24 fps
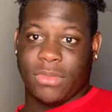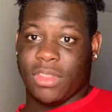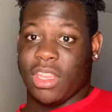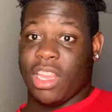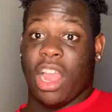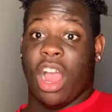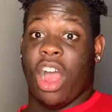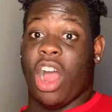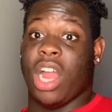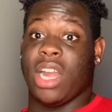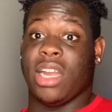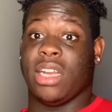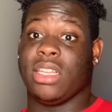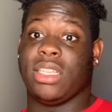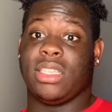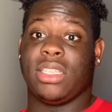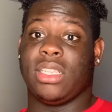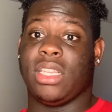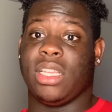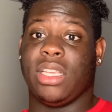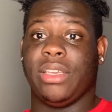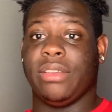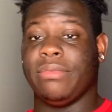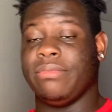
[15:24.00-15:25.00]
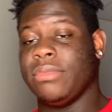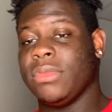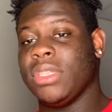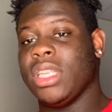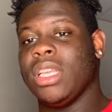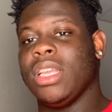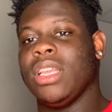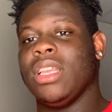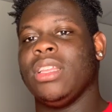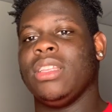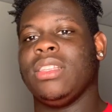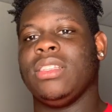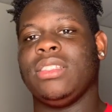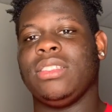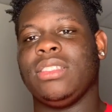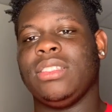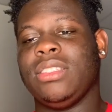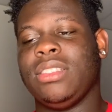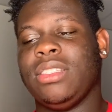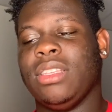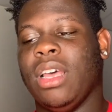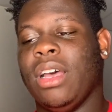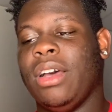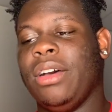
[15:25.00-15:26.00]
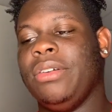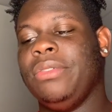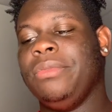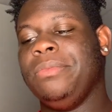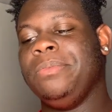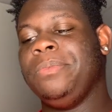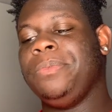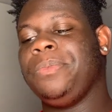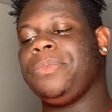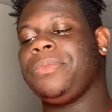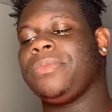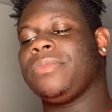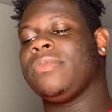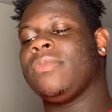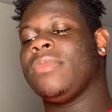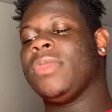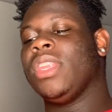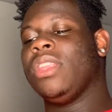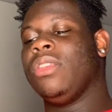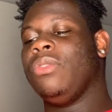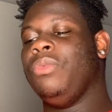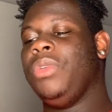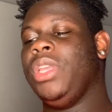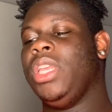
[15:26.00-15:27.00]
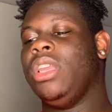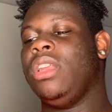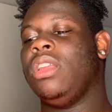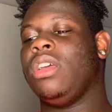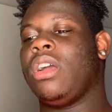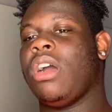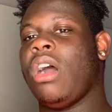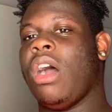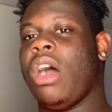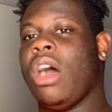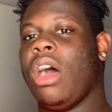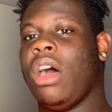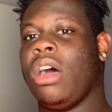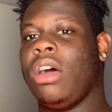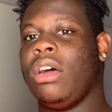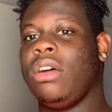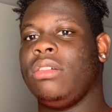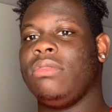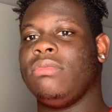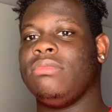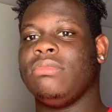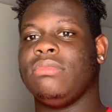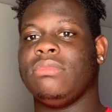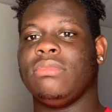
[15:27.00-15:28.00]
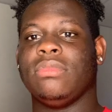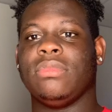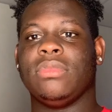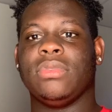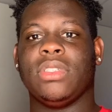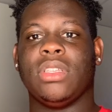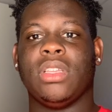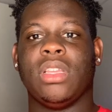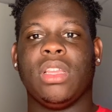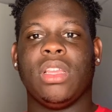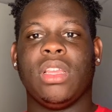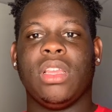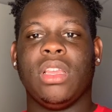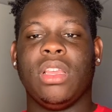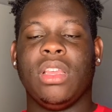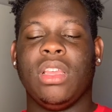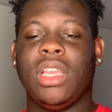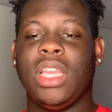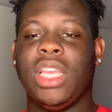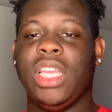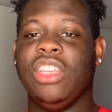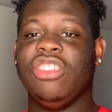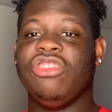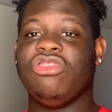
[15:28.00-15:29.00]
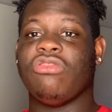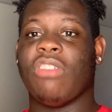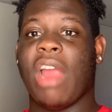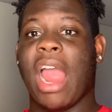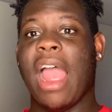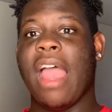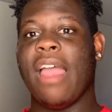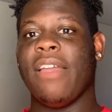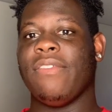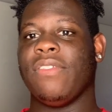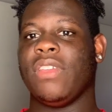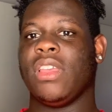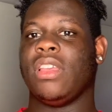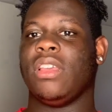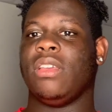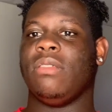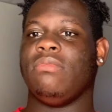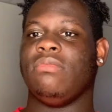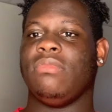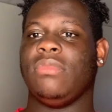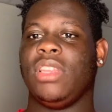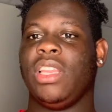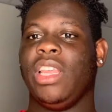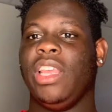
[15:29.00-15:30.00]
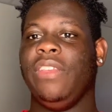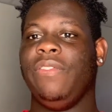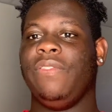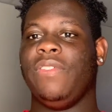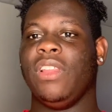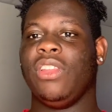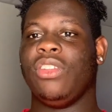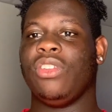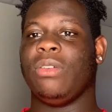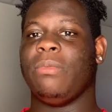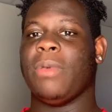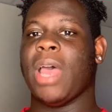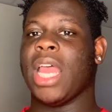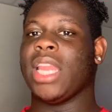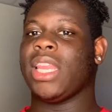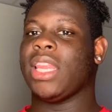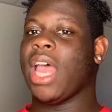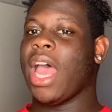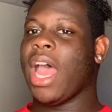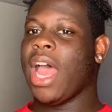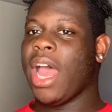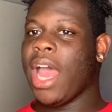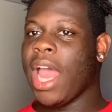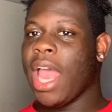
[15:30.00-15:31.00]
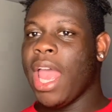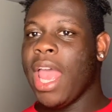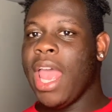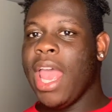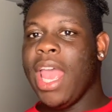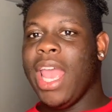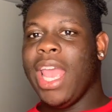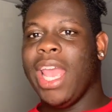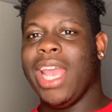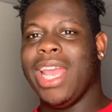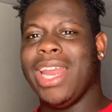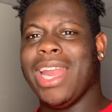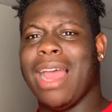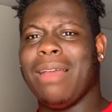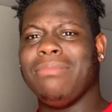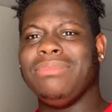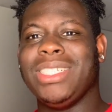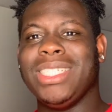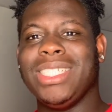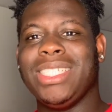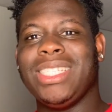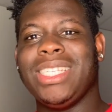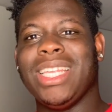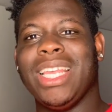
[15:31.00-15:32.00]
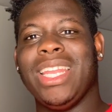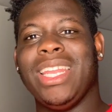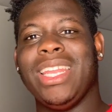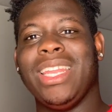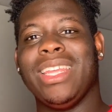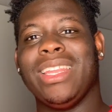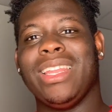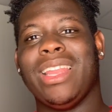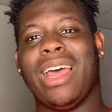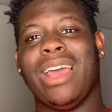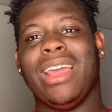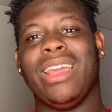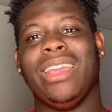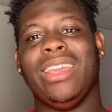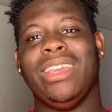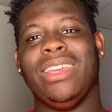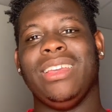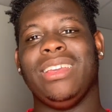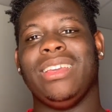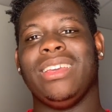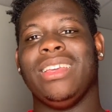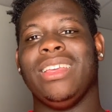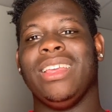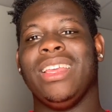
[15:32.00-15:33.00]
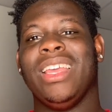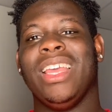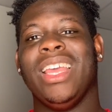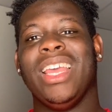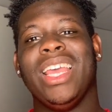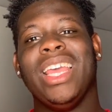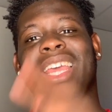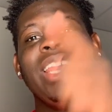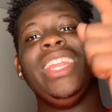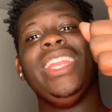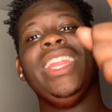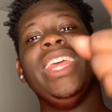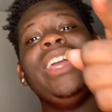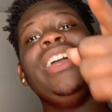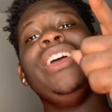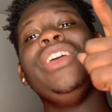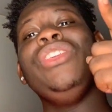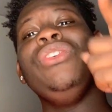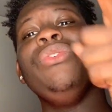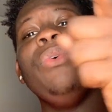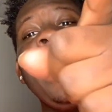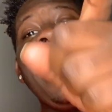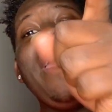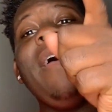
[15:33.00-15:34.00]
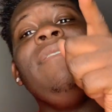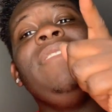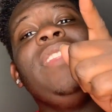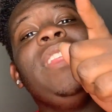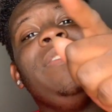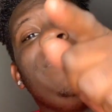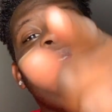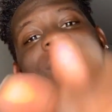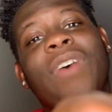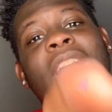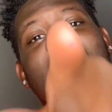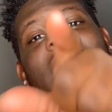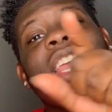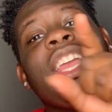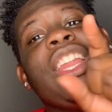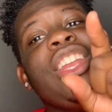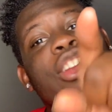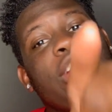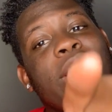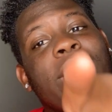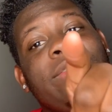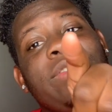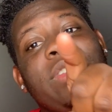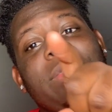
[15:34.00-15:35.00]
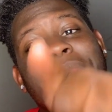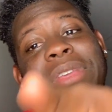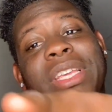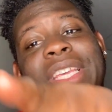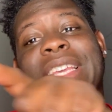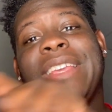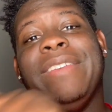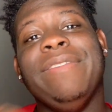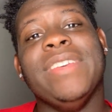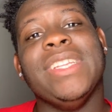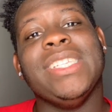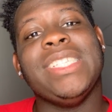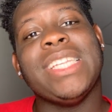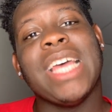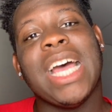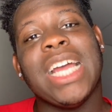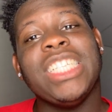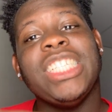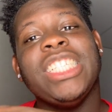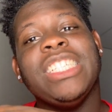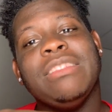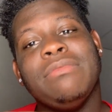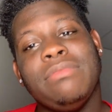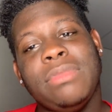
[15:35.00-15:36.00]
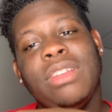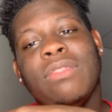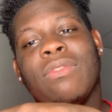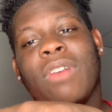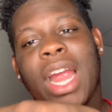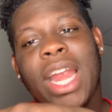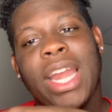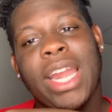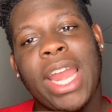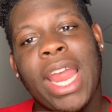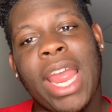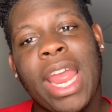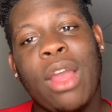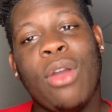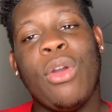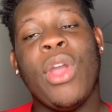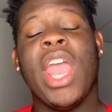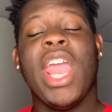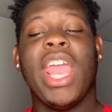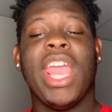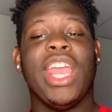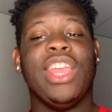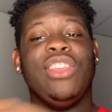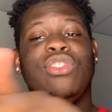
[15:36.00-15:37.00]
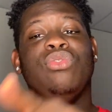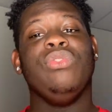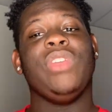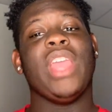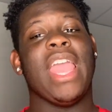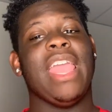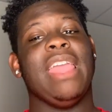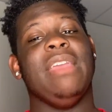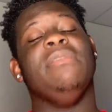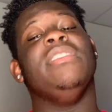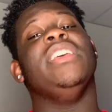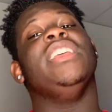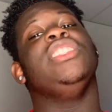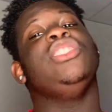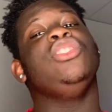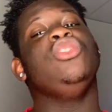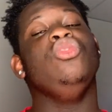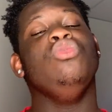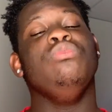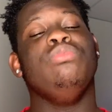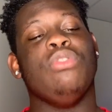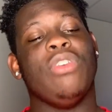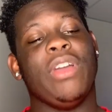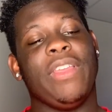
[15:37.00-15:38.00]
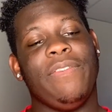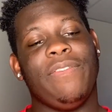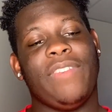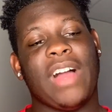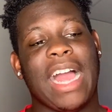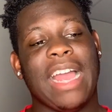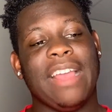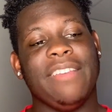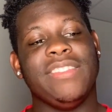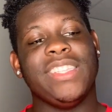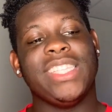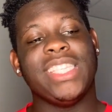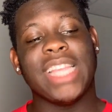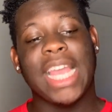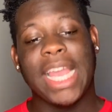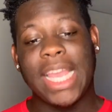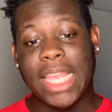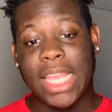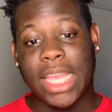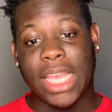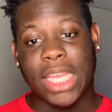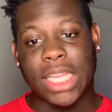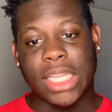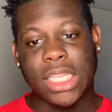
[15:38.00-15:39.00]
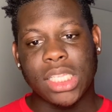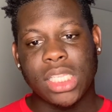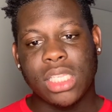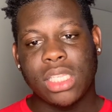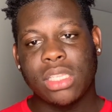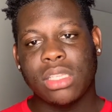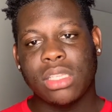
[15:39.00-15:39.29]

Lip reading: honestly. So we get in the car. He driving. He feeling on my thigh, and I'm just sitting there like, nigga, you have the fucking nerve to be even touching me right now, and you came in 2.5 seconds.